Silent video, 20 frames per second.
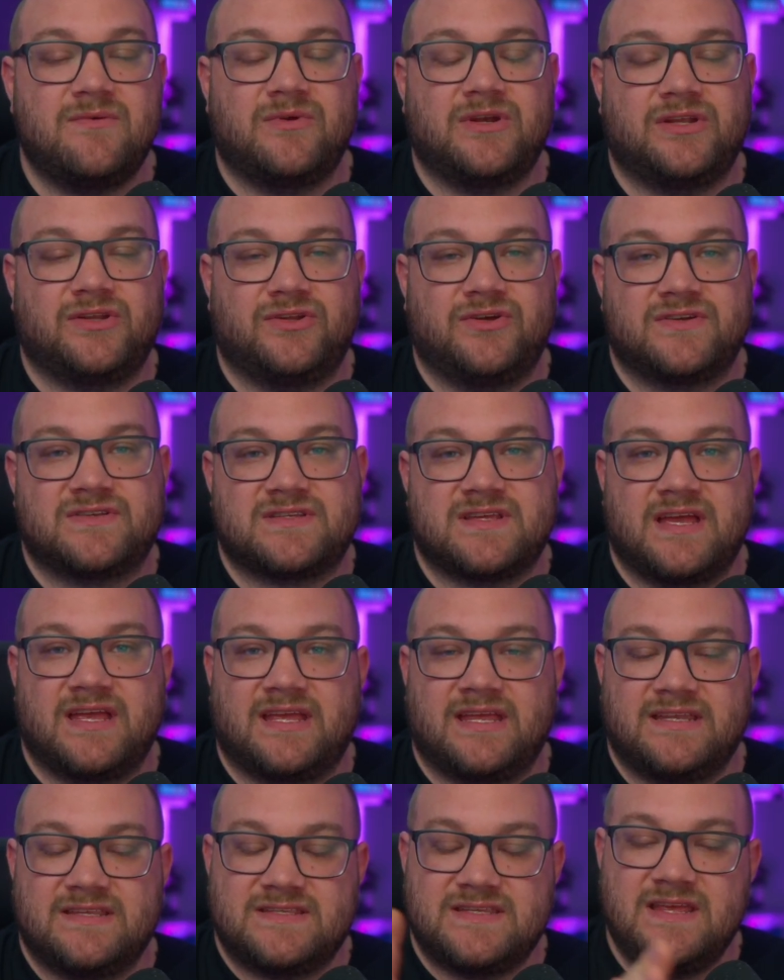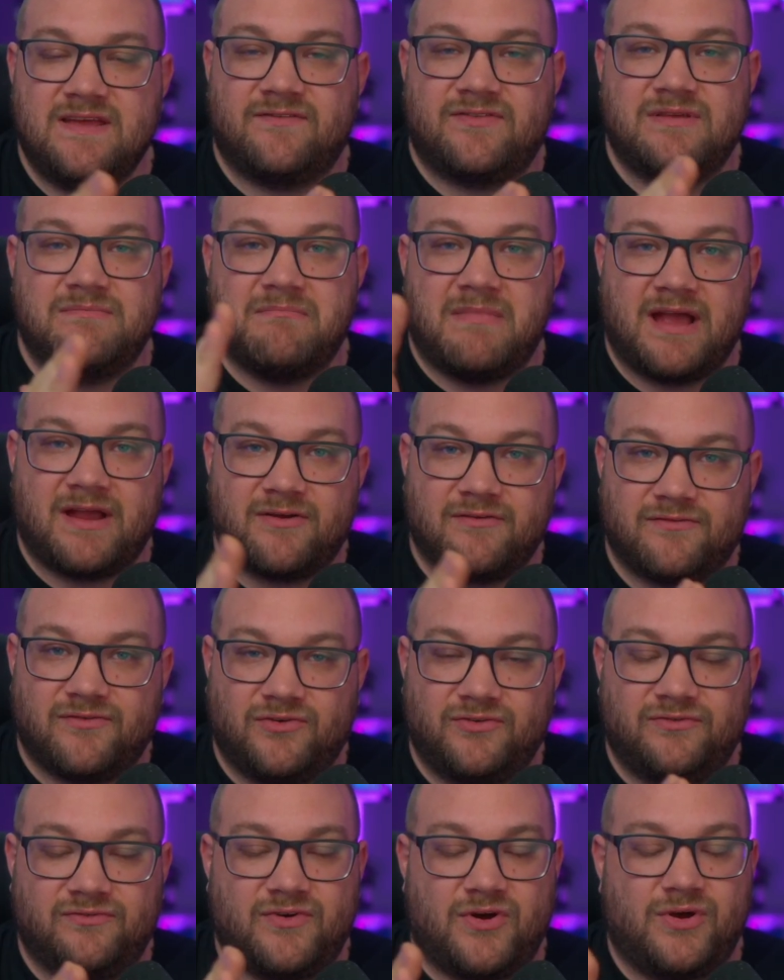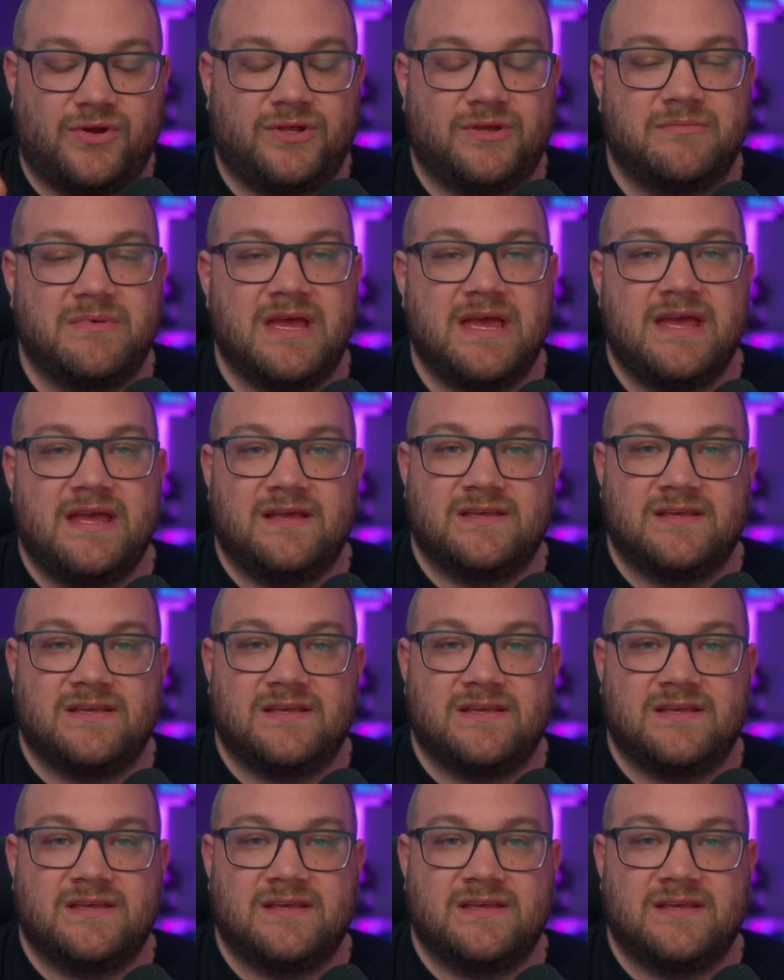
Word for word: what it looks like and see if the microphone volume